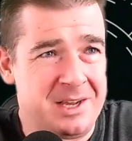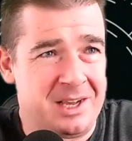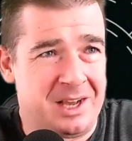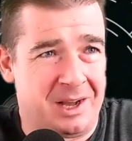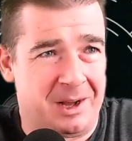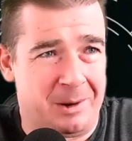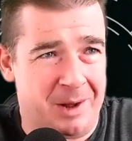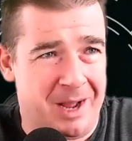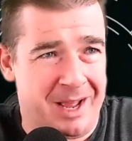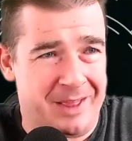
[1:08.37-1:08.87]

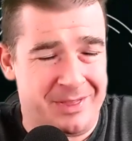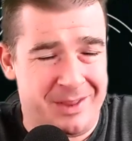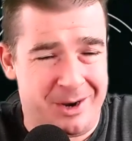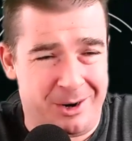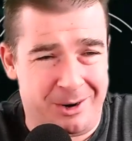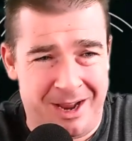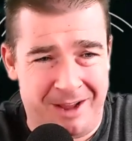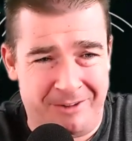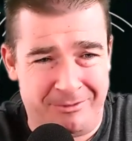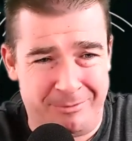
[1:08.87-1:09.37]
And there
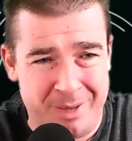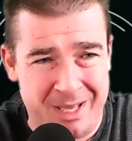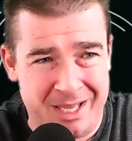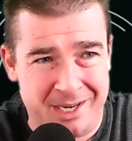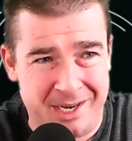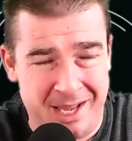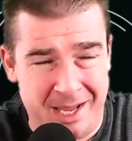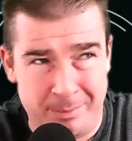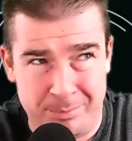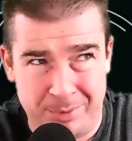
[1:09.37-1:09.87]
have
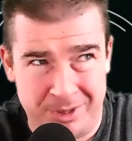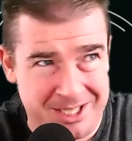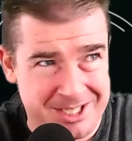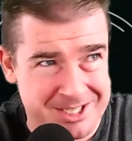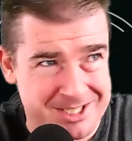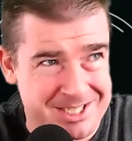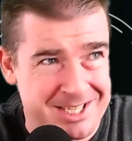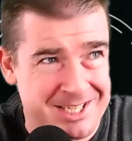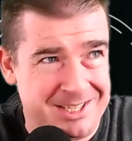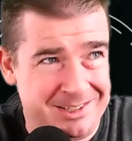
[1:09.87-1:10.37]
been a
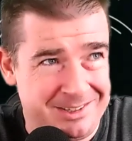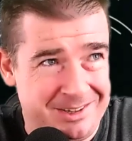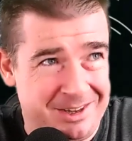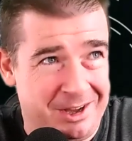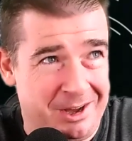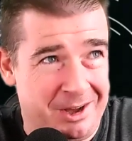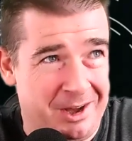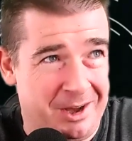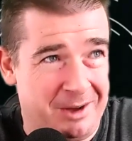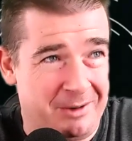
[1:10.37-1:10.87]
plenty
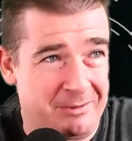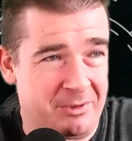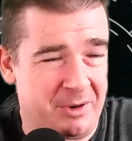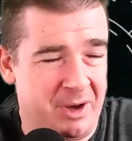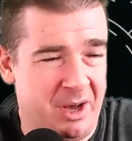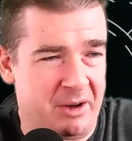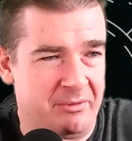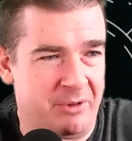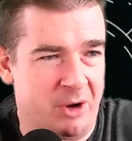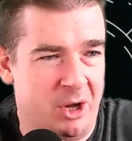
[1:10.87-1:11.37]

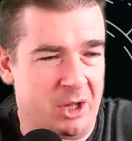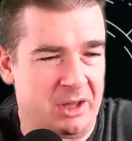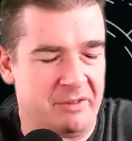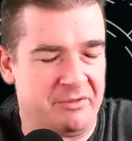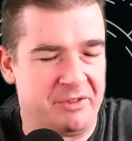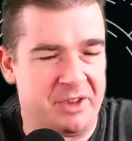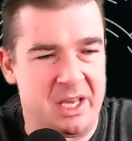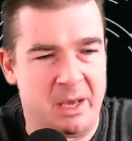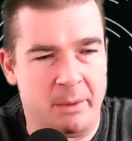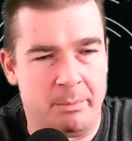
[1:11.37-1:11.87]
of all
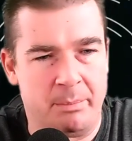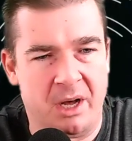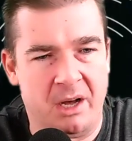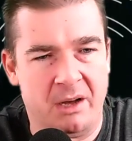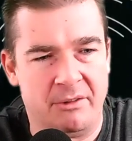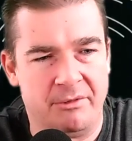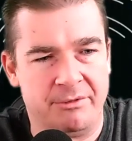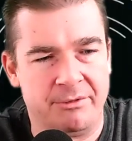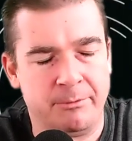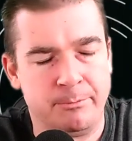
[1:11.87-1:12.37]
of the
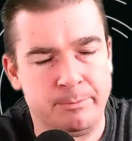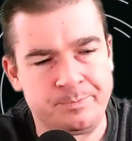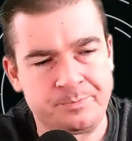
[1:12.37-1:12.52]
above.